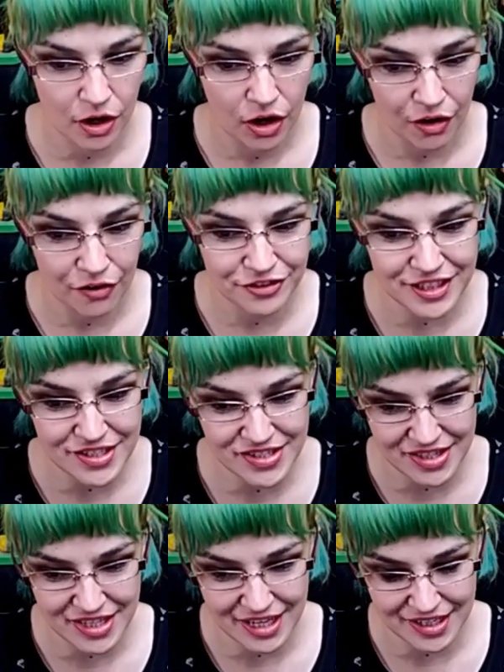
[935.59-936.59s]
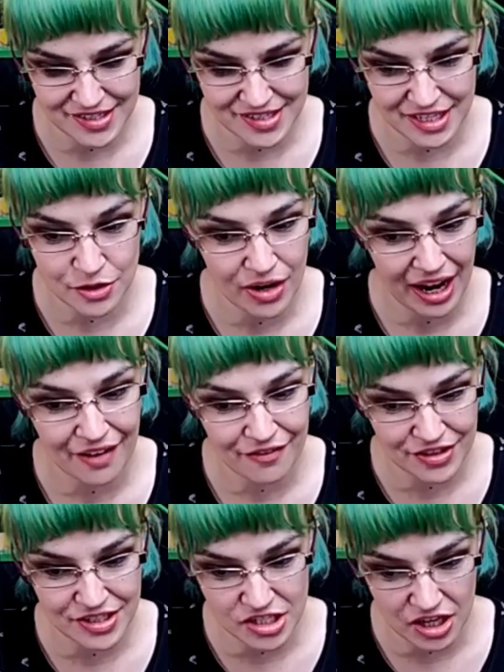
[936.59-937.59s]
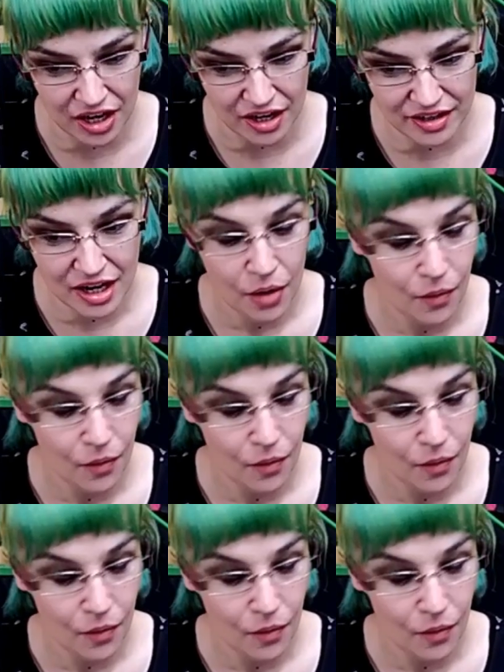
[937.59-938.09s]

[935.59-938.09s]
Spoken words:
of these things that you haven't done,